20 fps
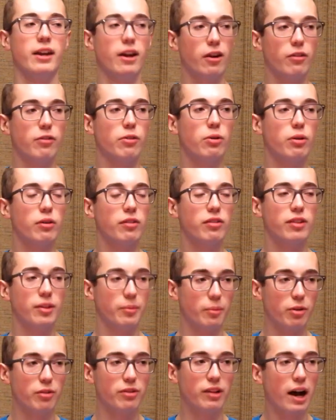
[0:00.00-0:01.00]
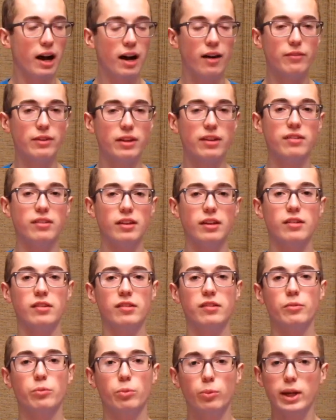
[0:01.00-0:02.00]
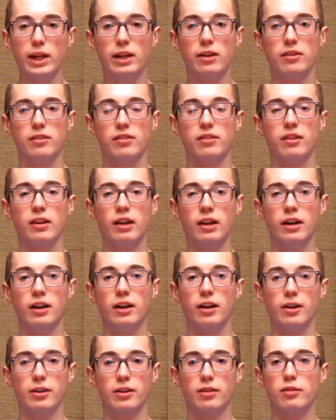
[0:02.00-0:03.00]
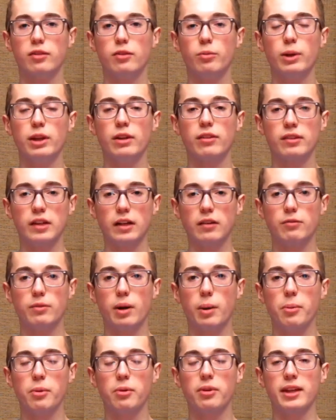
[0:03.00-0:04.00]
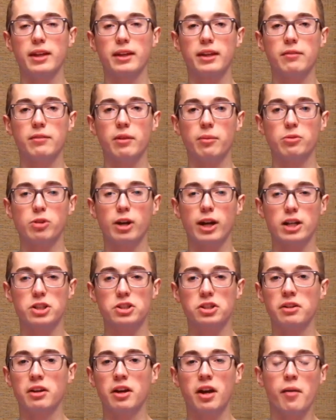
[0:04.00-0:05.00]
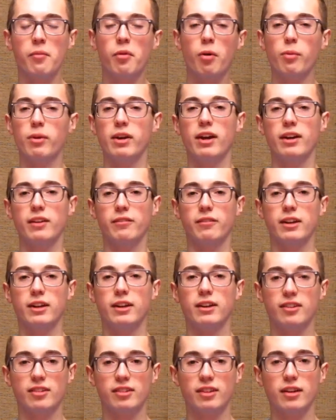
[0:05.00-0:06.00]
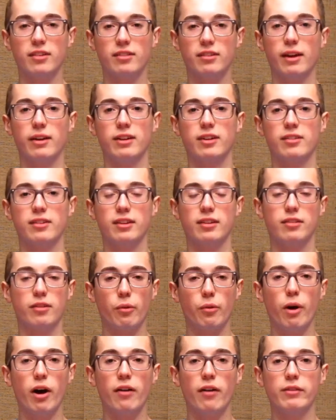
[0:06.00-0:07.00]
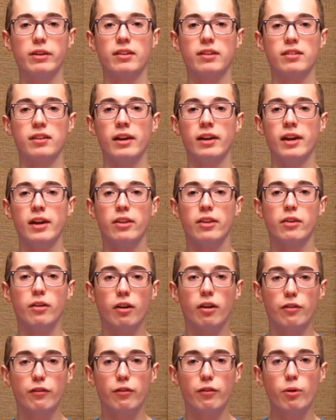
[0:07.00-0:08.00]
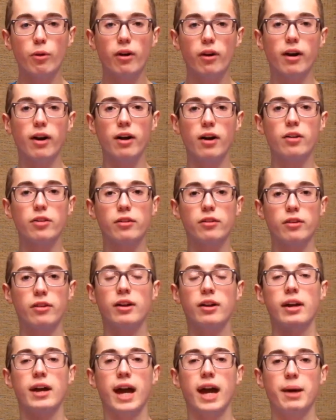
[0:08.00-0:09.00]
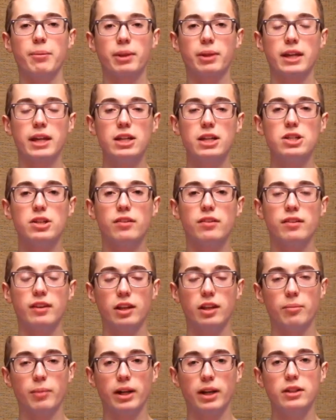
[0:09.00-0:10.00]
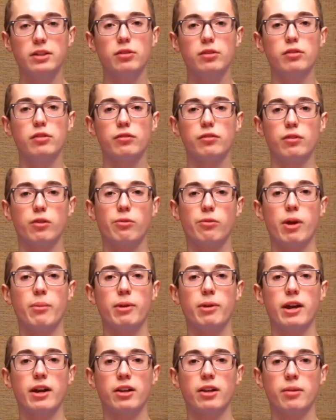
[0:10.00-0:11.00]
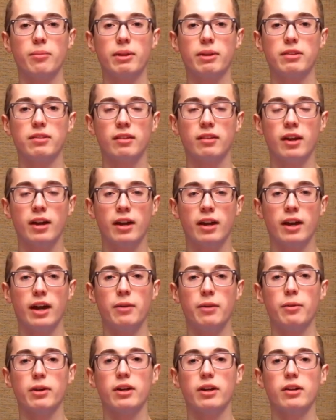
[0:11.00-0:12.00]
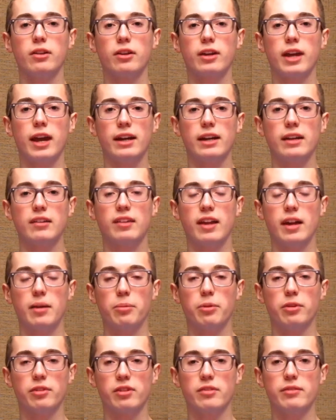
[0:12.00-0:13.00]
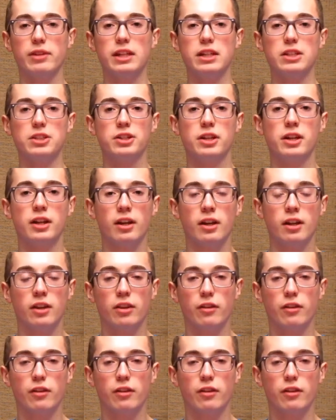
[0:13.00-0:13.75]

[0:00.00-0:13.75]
And now of course the most obvious is wheels because uh, the wheels have rubber that give them traction, but we're not even going to discuss that because that's so obvious. There are four other applications that you might use for rubber elements, and we're going to look at examples of each.